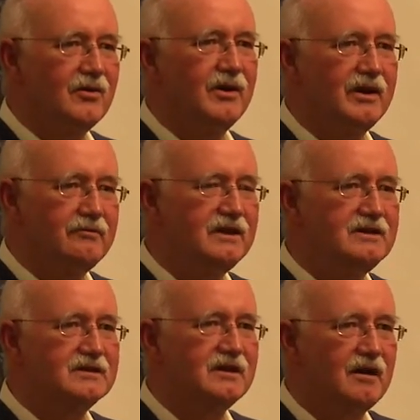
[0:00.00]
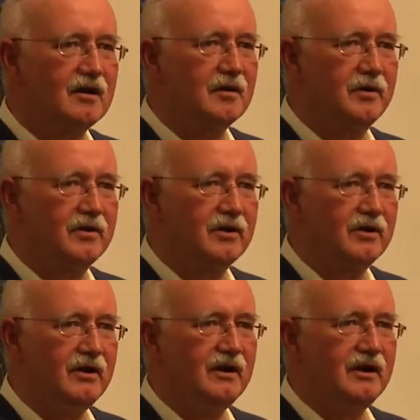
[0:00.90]
when I reached the harbour,
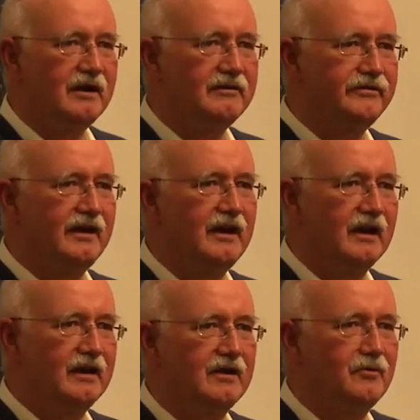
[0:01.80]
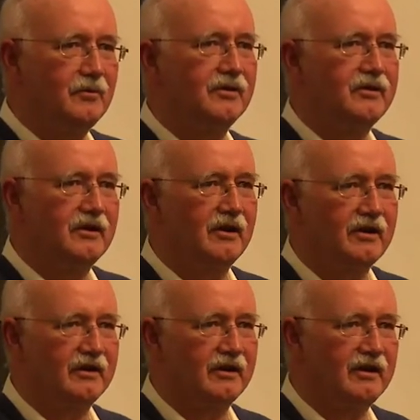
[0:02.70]
I fell in with
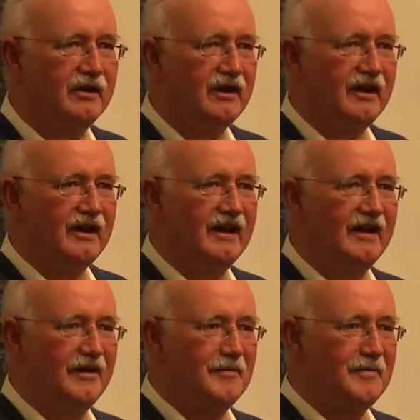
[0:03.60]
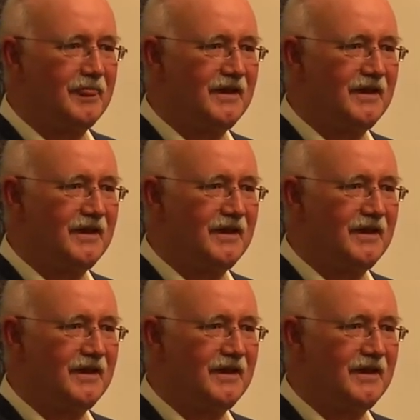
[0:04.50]
another. Um,